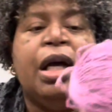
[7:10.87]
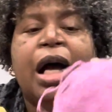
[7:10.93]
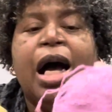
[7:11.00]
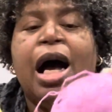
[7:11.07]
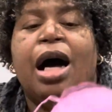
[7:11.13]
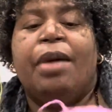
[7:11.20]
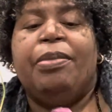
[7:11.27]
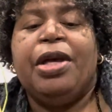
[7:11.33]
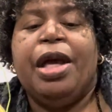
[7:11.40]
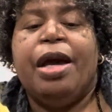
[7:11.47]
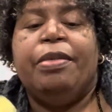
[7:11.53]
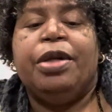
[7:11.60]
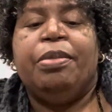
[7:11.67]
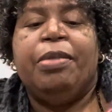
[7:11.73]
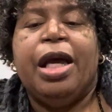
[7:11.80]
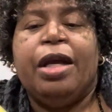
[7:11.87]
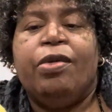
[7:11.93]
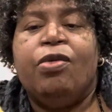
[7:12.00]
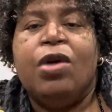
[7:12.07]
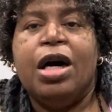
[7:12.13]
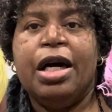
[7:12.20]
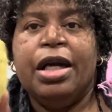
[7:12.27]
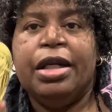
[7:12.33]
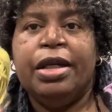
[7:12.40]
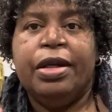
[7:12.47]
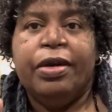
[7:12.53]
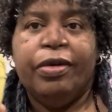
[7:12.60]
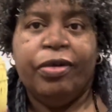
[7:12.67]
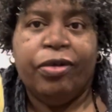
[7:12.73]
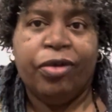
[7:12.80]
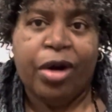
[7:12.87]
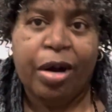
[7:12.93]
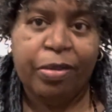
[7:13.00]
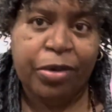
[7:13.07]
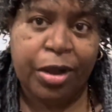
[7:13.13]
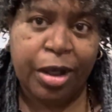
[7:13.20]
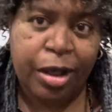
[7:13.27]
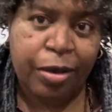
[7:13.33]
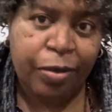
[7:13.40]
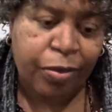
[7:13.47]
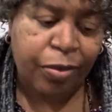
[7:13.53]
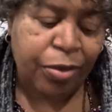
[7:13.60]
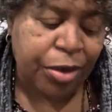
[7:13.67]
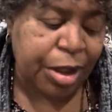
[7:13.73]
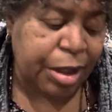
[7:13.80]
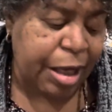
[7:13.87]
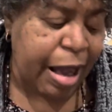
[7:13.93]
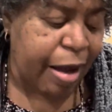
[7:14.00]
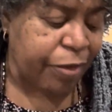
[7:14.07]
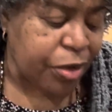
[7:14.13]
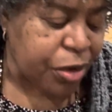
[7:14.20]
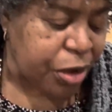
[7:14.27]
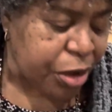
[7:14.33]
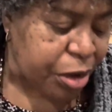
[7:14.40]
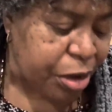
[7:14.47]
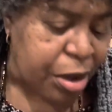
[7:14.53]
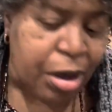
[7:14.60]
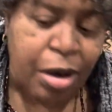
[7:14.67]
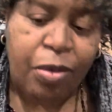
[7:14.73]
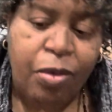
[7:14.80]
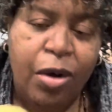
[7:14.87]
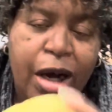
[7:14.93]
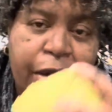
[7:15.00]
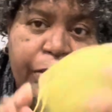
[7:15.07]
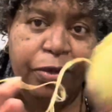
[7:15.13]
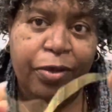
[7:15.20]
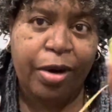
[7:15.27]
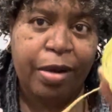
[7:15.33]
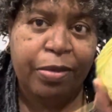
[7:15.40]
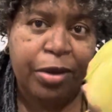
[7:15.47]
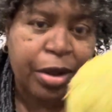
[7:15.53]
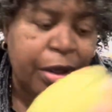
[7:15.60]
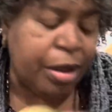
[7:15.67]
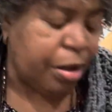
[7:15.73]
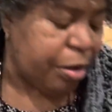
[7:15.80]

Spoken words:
I'll be able to make 1 from the lavender, 1 from the